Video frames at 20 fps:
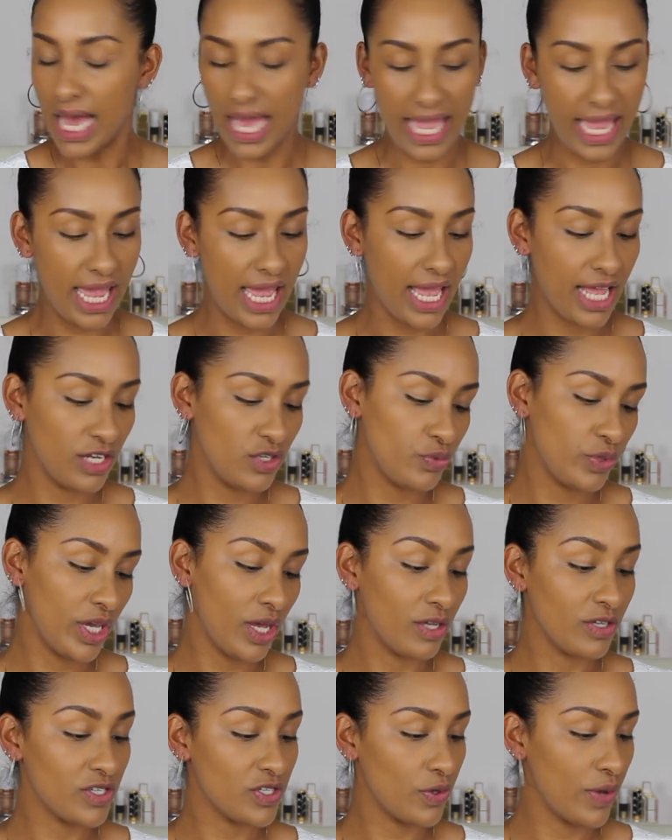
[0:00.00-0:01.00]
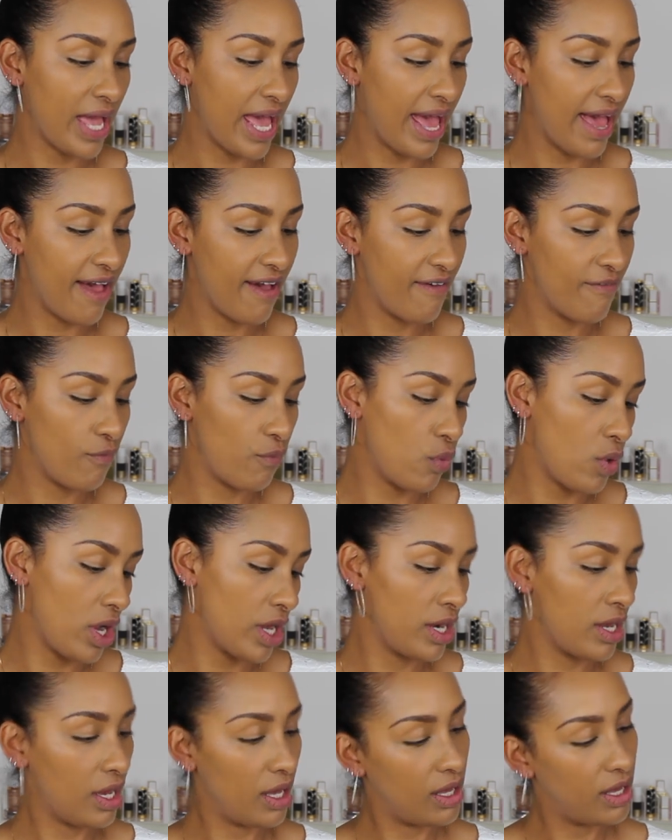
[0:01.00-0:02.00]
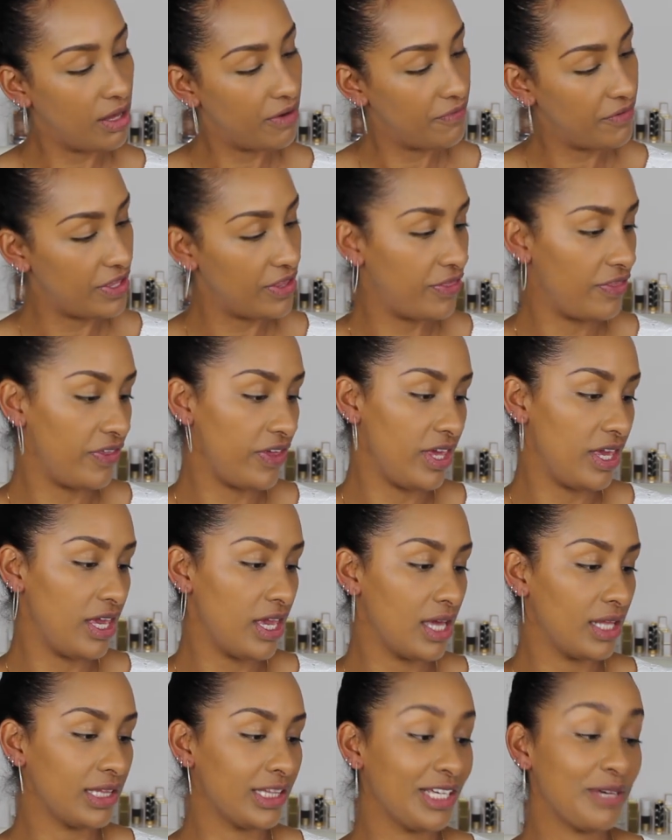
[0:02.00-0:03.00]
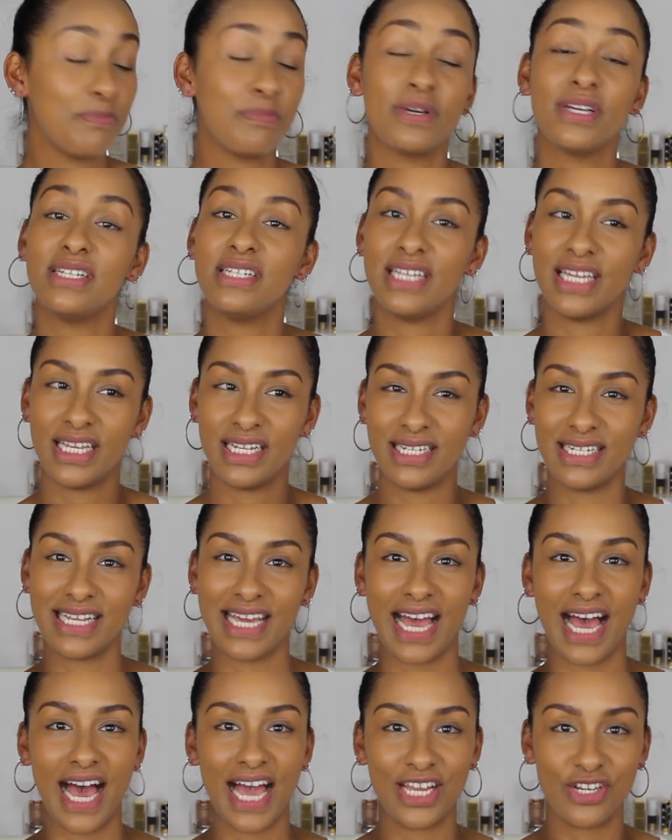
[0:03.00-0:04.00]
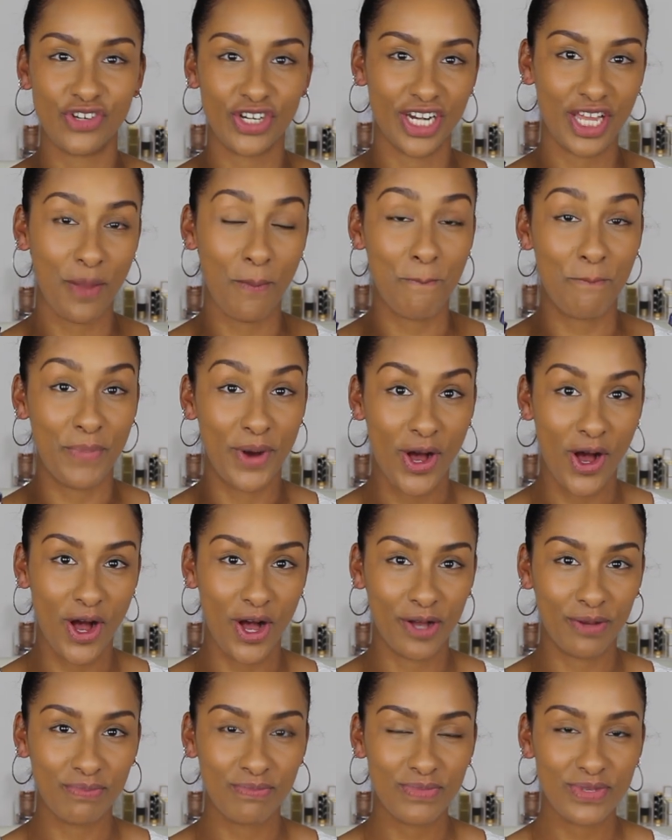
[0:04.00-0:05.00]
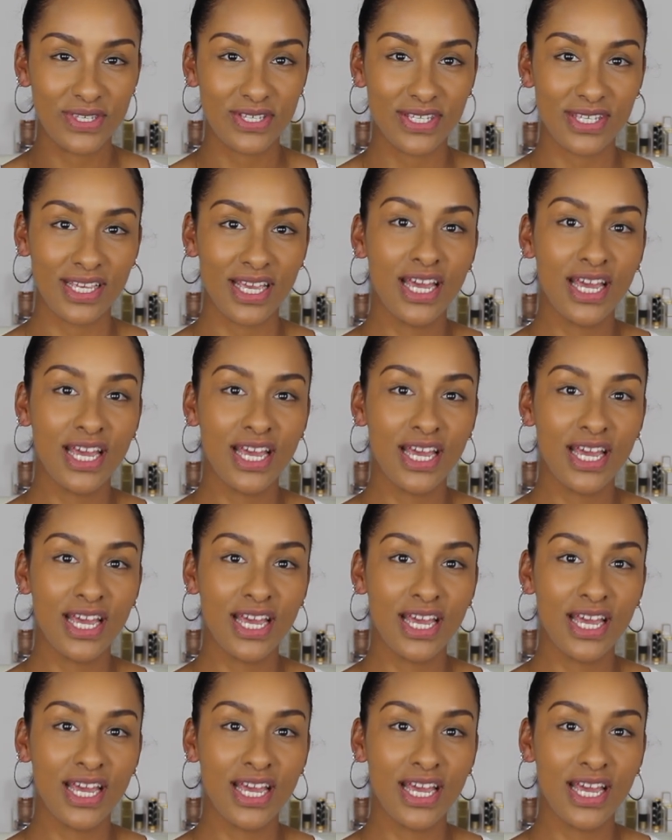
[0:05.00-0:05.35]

and we also have one of the Lip Tint Hydrating Balms.